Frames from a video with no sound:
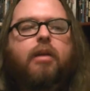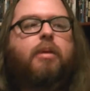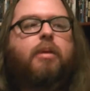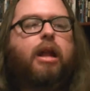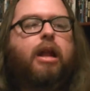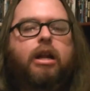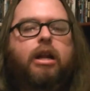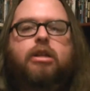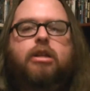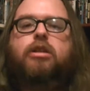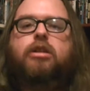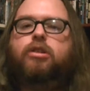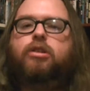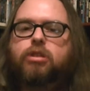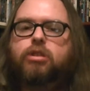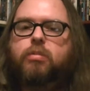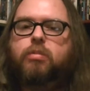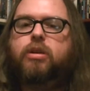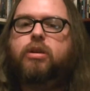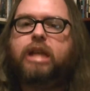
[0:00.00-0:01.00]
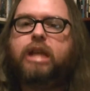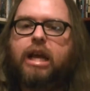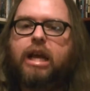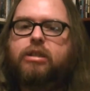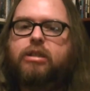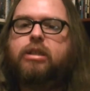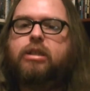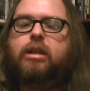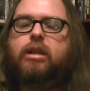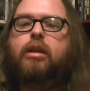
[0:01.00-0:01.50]
and I need to do some more
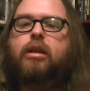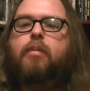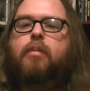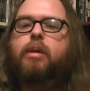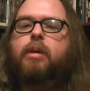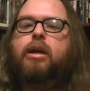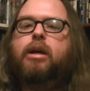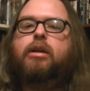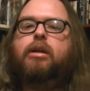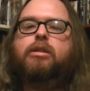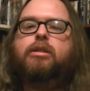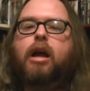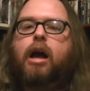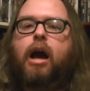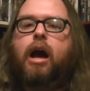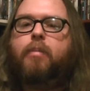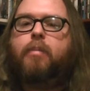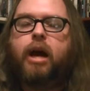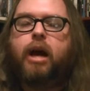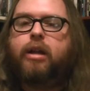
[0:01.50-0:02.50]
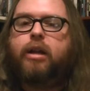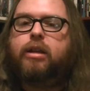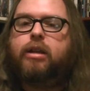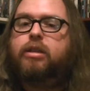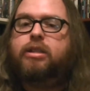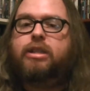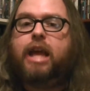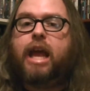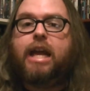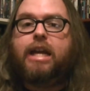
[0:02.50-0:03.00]
dancing because I'm not
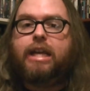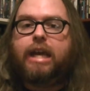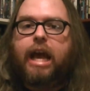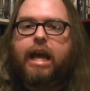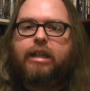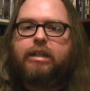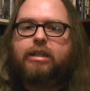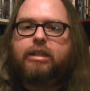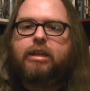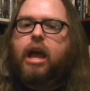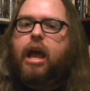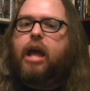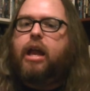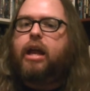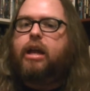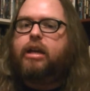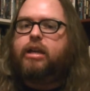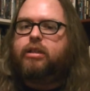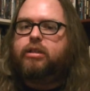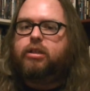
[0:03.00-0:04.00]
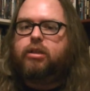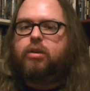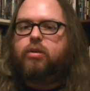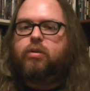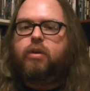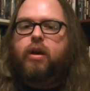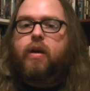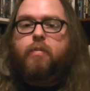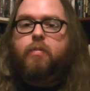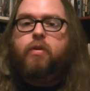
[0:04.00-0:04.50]
dead yet, and I need
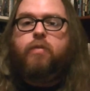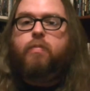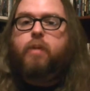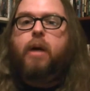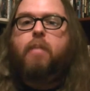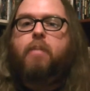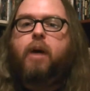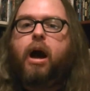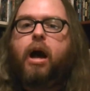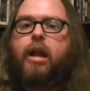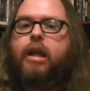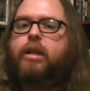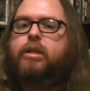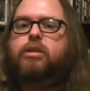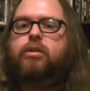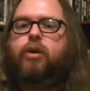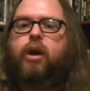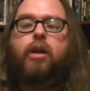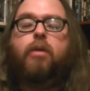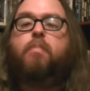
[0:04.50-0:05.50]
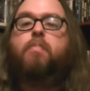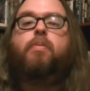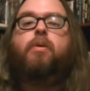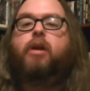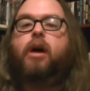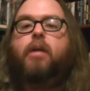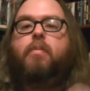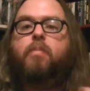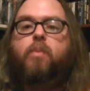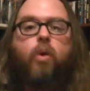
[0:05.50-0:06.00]
to move my body so I don't
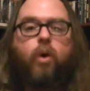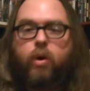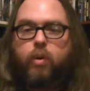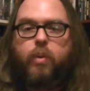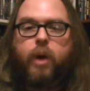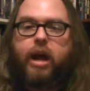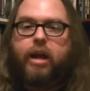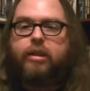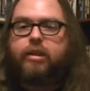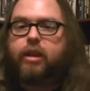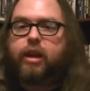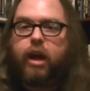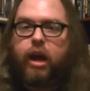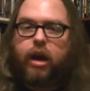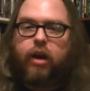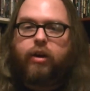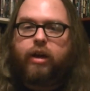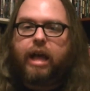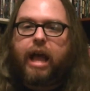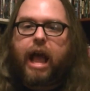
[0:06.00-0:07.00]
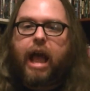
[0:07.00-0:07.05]
put on more weight than I already